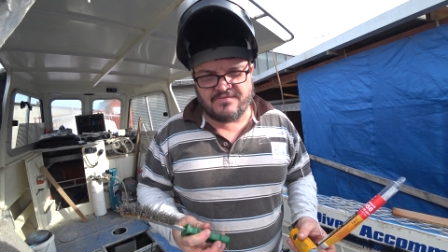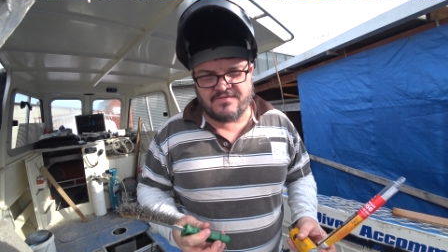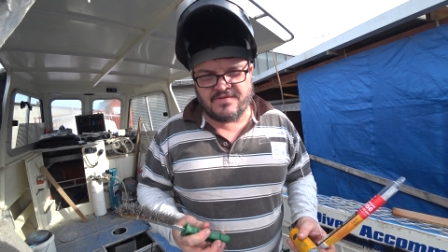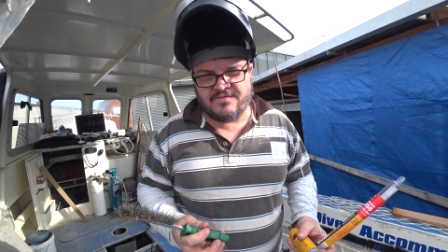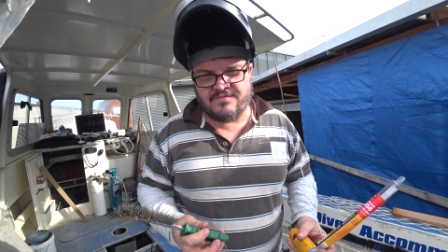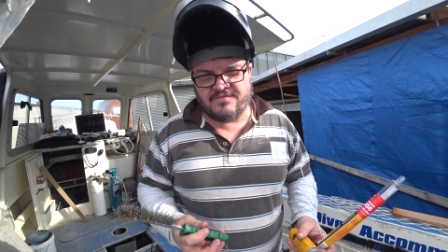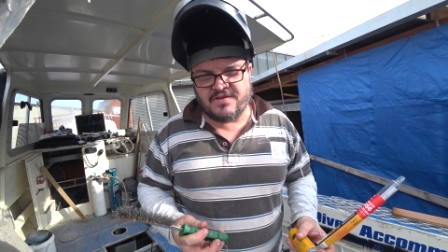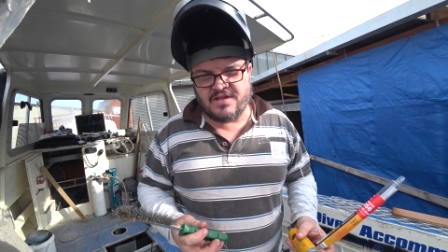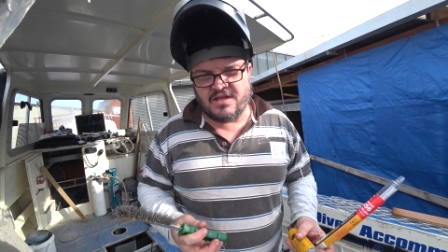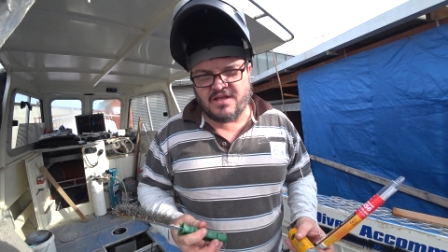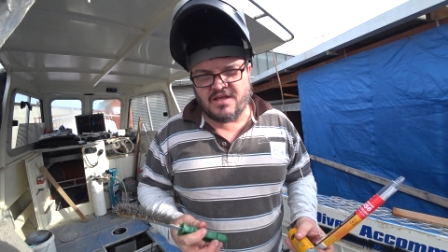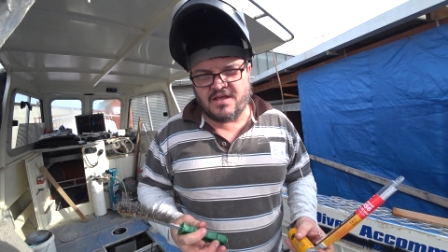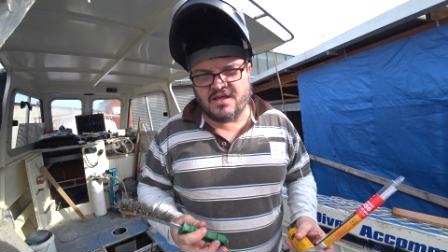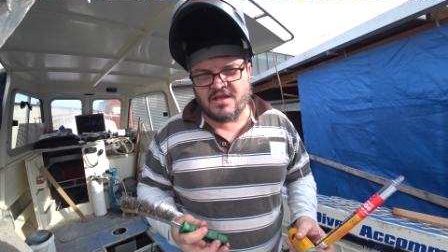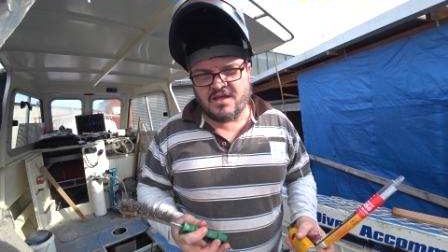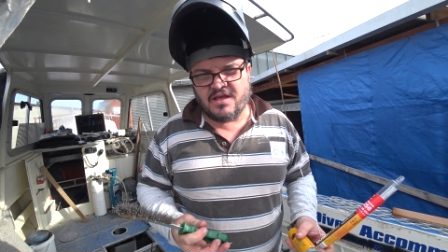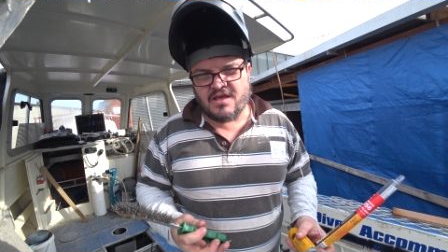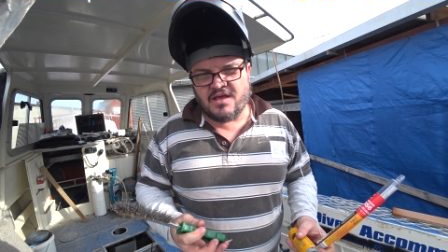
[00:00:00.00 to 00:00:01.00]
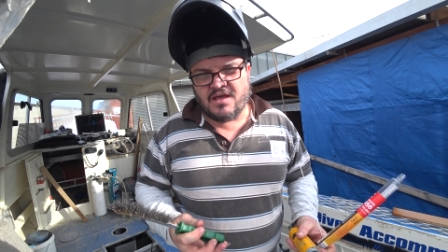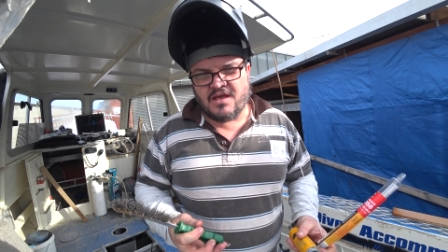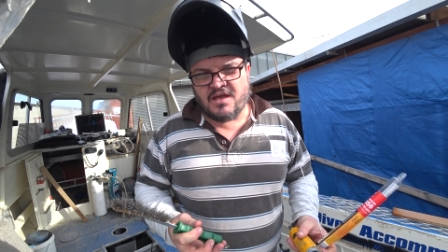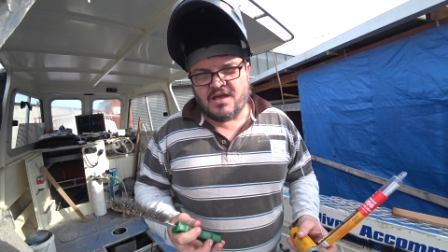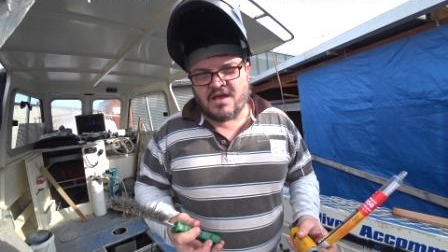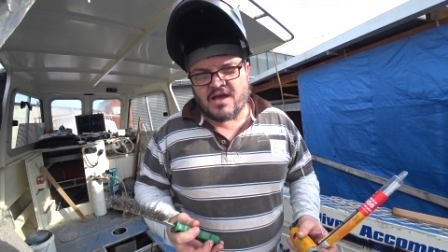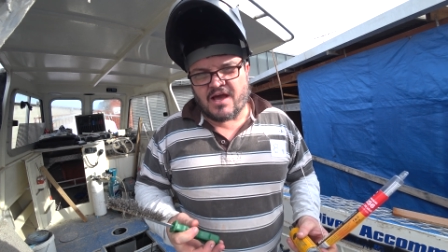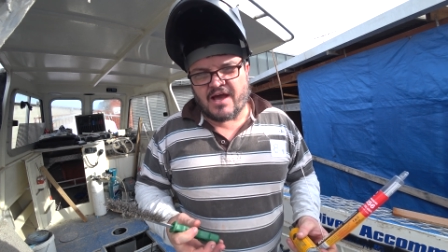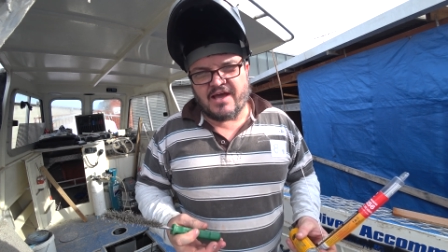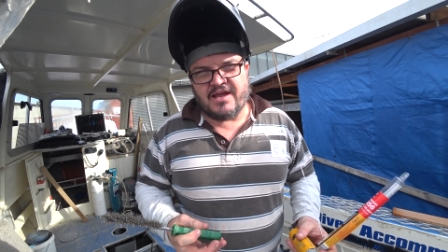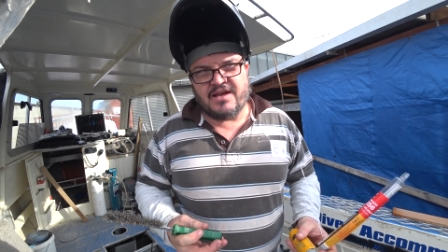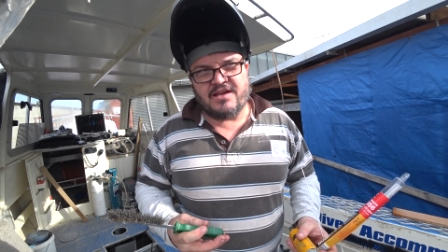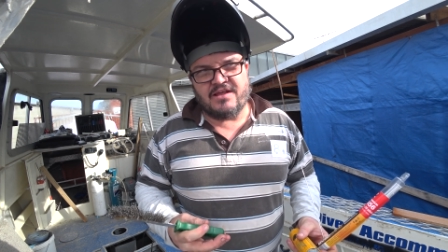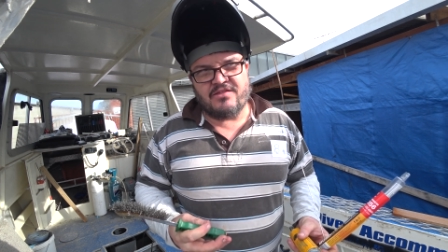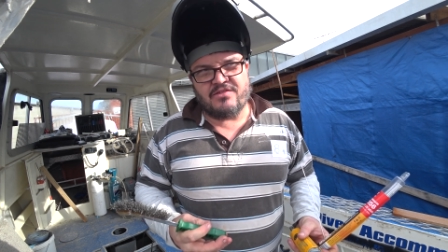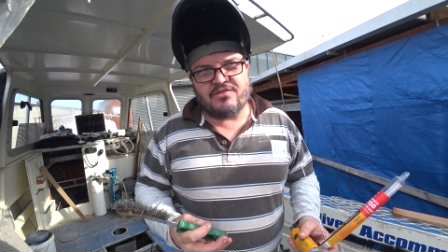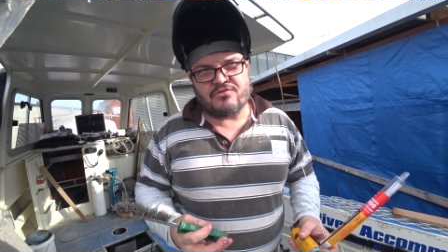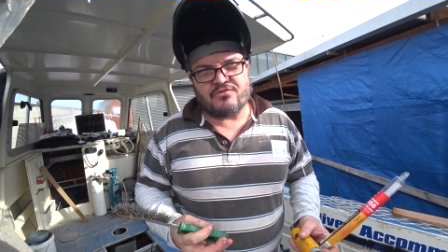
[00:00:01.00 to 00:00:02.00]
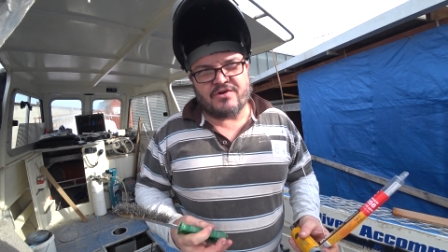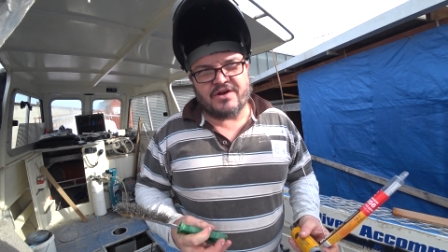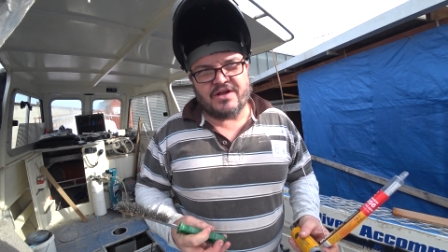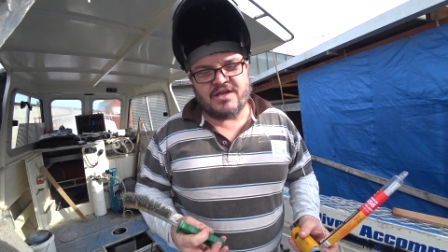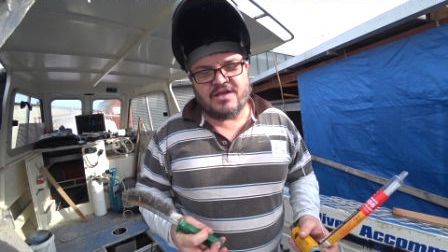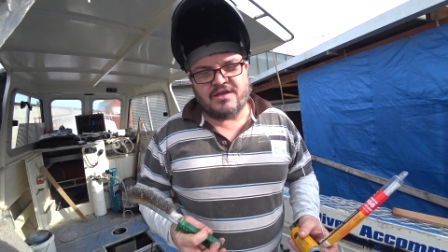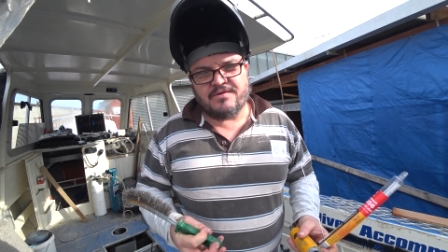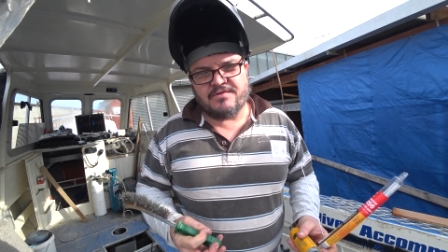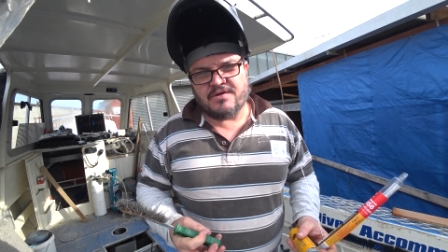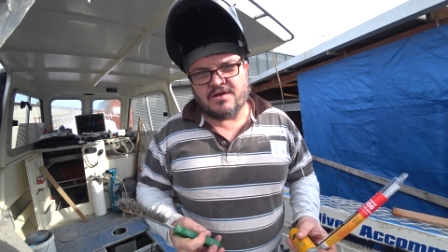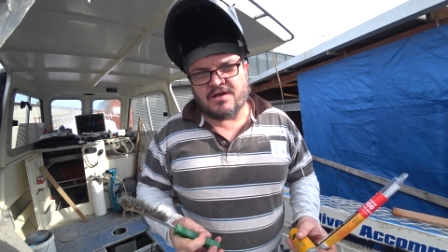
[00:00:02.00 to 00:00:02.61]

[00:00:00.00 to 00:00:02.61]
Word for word: 5083.